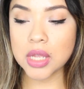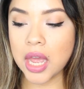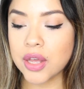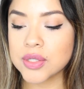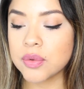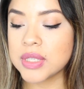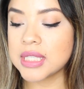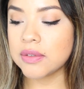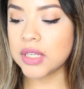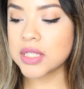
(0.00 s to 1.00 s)
I also
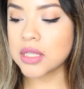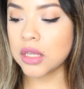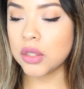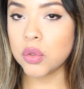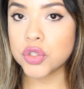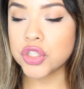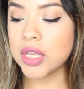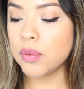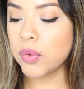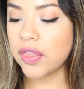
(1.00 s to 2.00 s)
received a sun
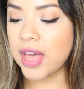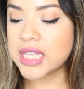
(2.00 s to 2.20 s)
lotion with